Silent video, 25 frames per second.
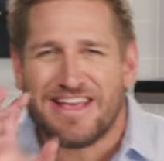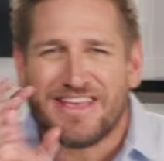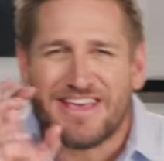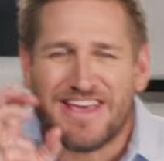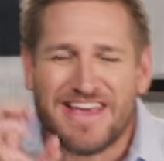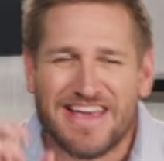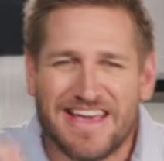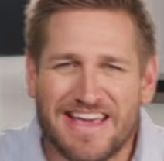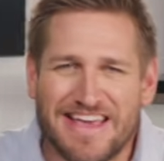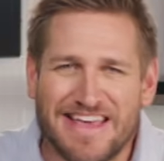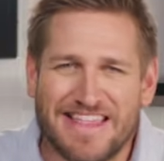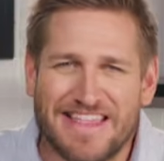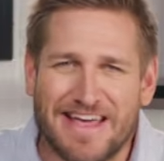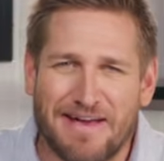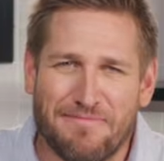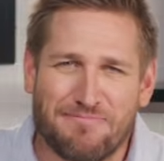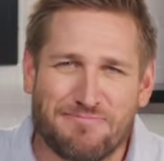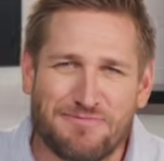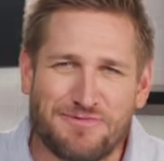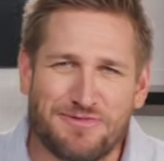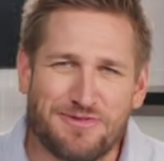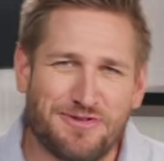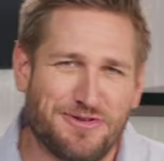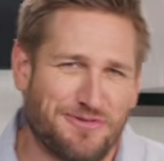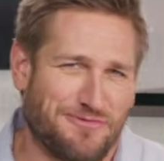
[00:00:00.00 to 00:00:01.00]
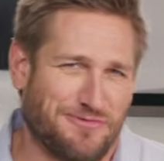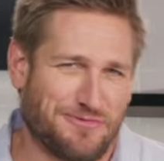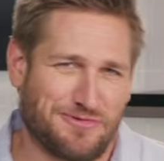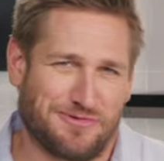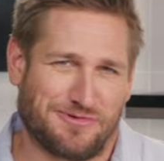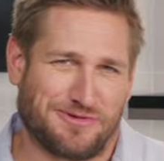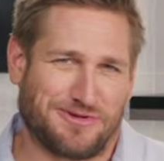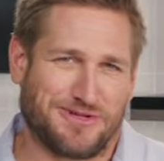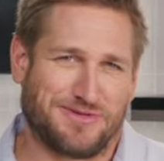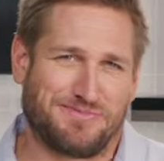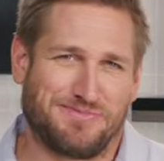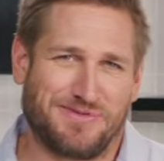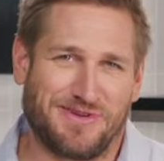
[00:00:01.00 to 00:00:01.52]
you hear that beautiful
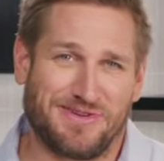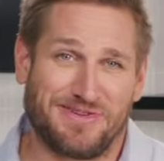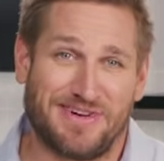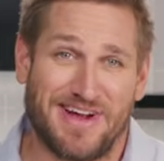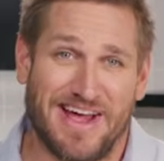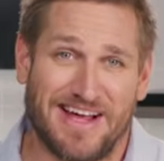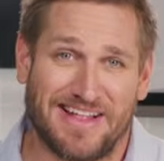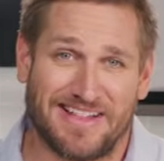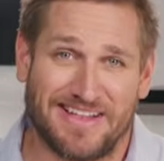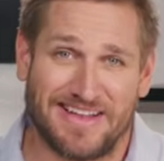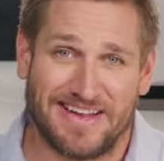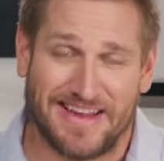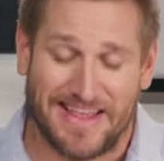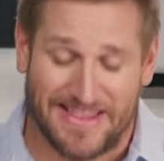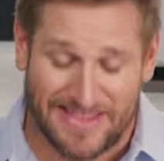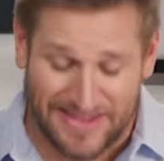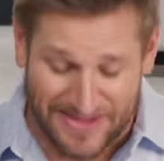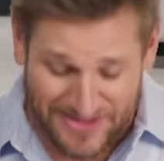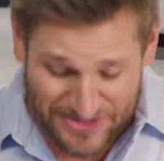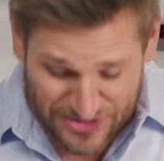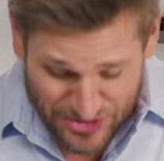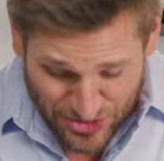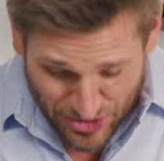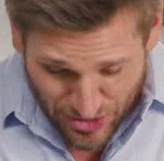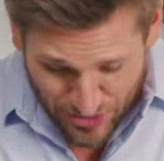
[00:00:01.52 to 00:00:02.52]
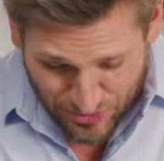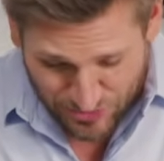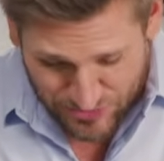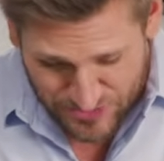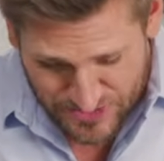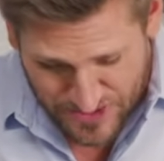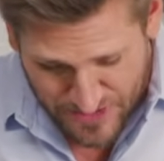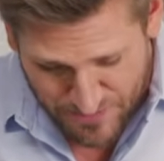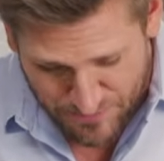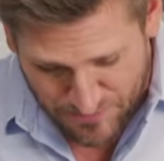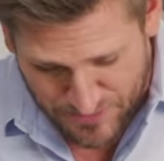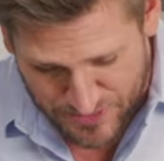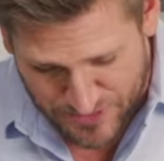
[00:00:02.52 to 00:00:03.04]
crispy crackling and the internal
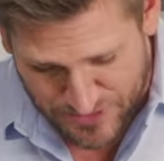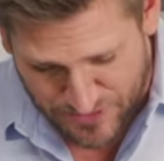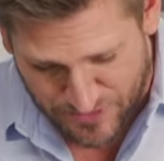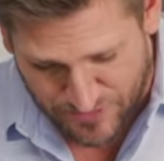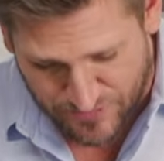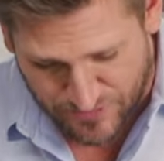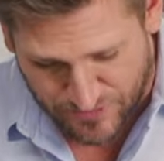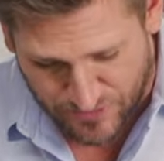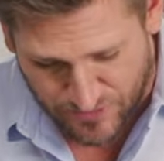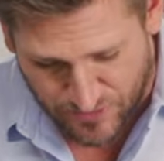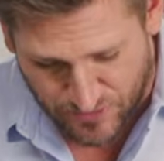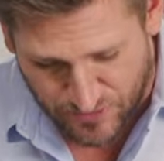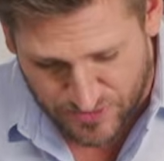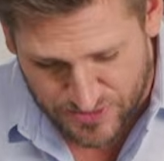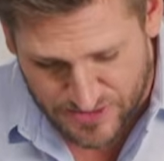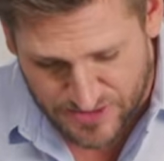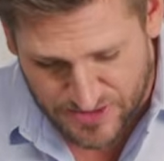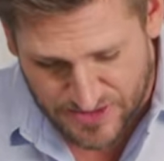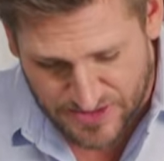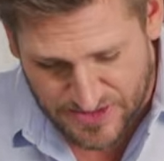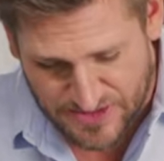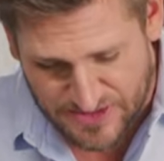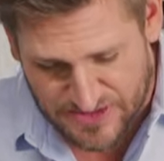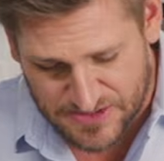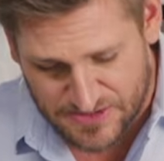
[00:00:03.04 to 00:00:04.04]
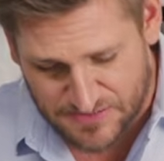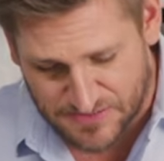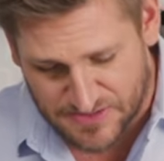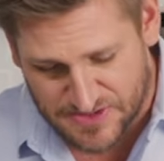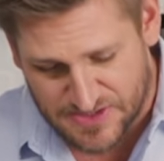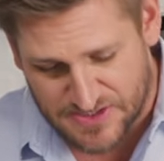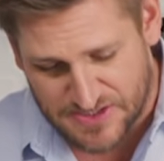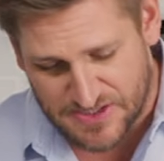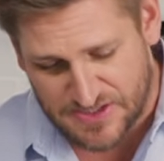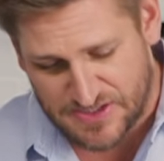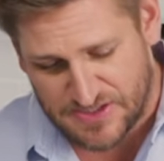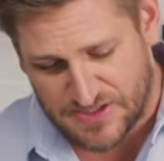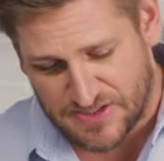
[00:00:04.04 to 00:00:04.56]
temperature, of course, needs to be
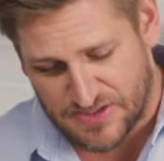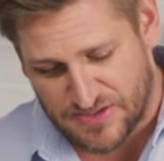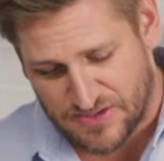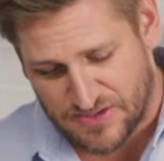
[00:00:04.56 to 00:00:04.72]
60